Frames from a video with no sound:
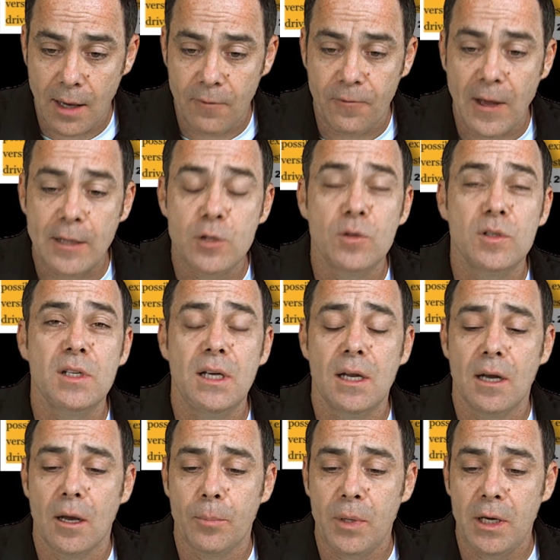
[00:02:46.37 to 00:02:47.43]
In fact, you see
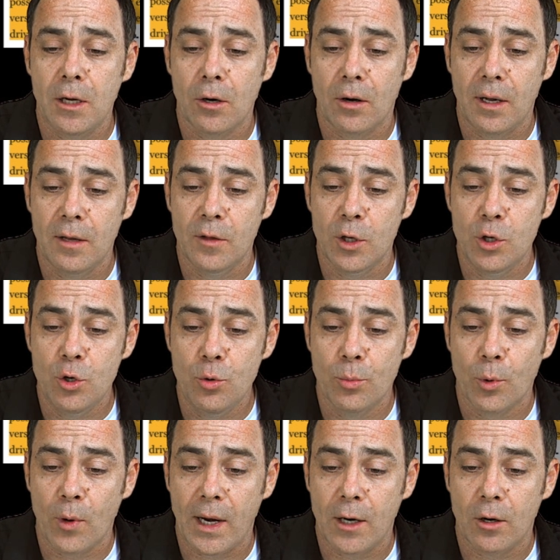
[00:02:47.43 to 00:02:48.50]
it up here in the
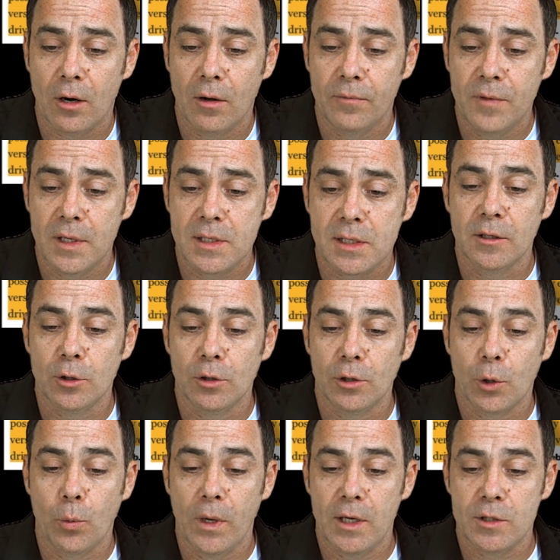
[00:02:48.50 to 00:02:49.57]
numerator of this little
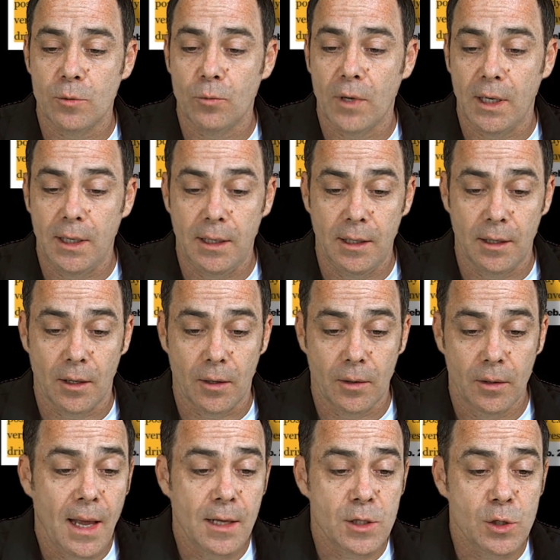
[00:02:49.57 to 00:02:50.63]
equation right here.
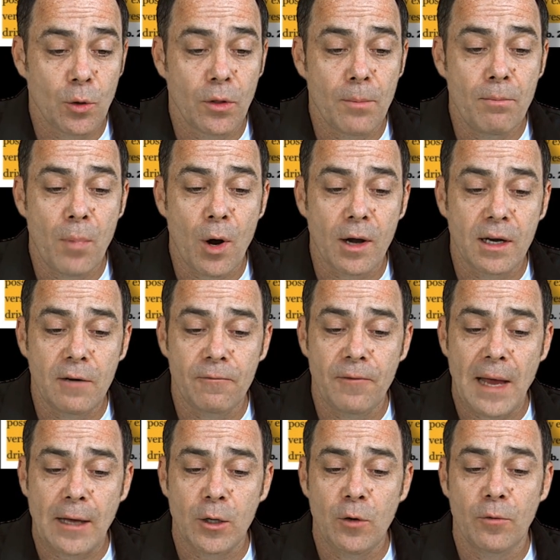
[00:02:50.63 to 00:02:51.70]
And so the market
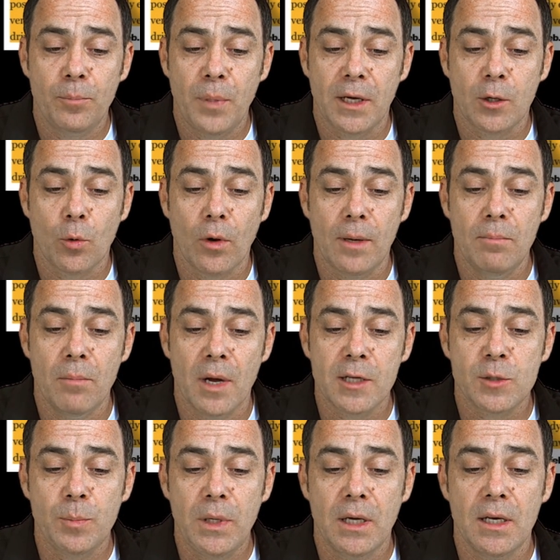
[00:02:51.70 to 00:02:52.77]
value of Bitcoin
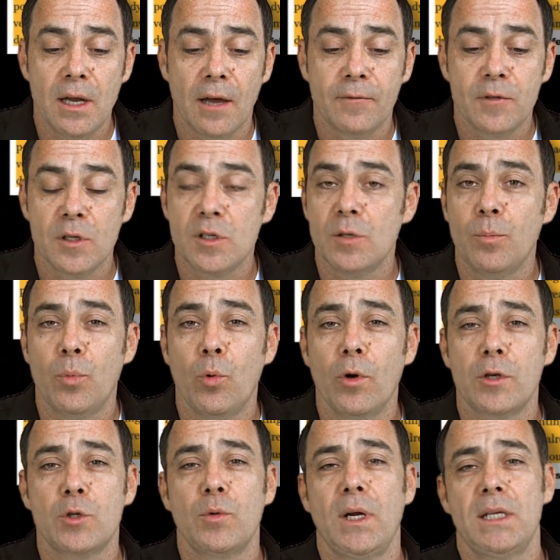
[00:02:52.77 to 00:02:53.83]
must be enough to
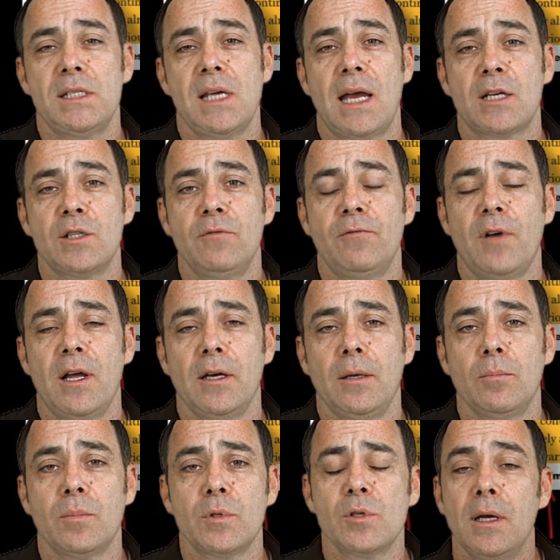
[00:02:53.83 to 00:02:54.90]
support transaction
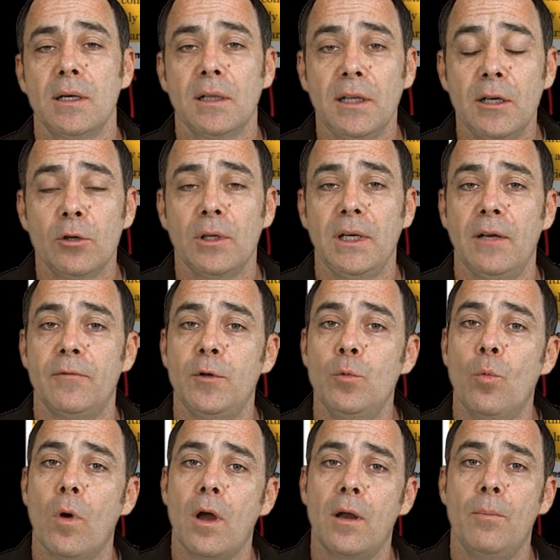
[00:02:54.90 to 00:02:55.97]
volumes. Clearly, if you
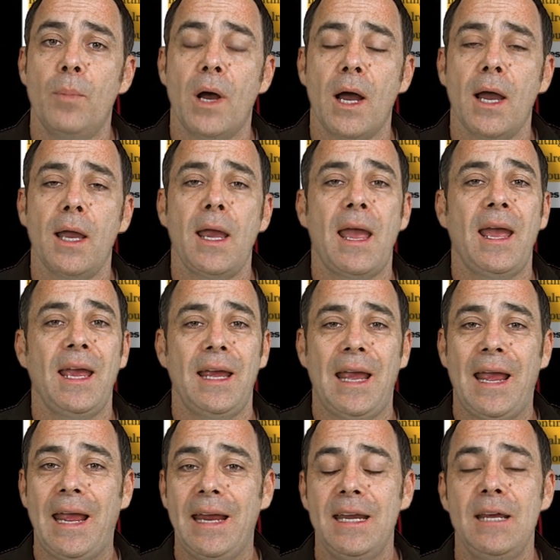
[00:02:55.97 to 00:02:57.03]
want to buy a
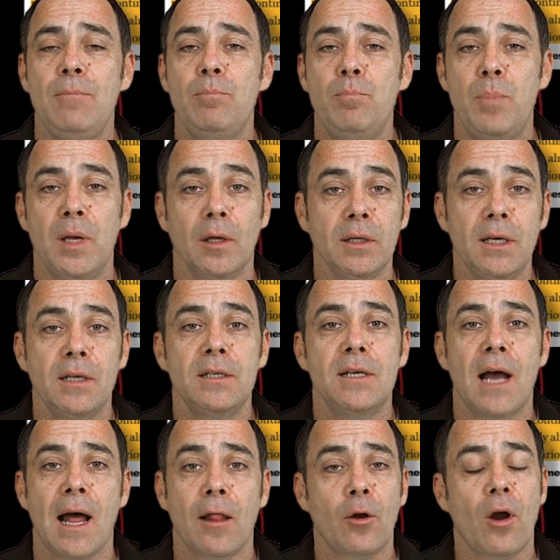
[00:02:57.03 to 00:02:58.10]
$80 billion
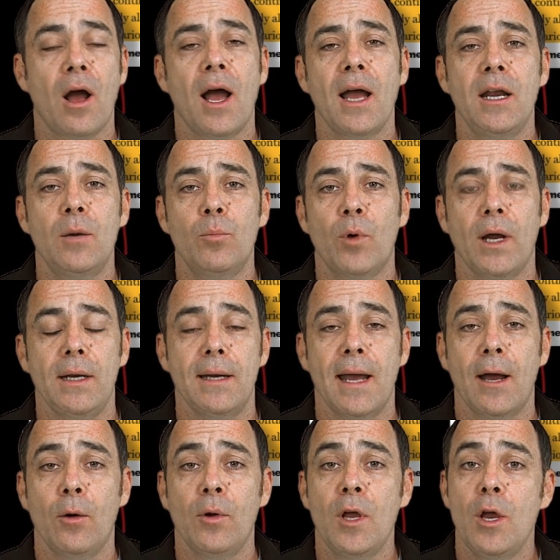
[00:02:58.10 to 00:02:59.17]
item right
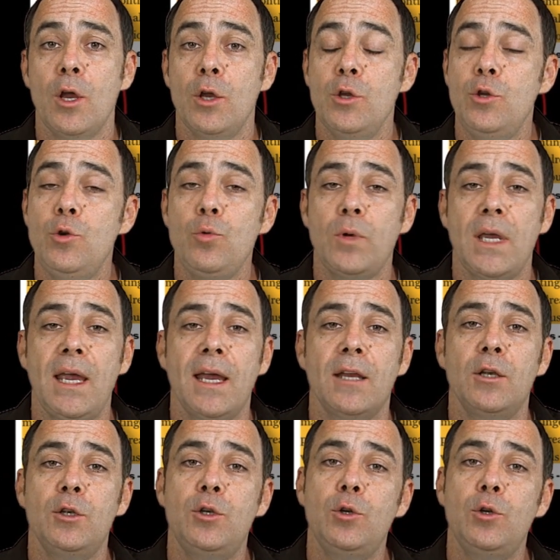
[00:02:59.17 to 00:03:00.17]
now, you can't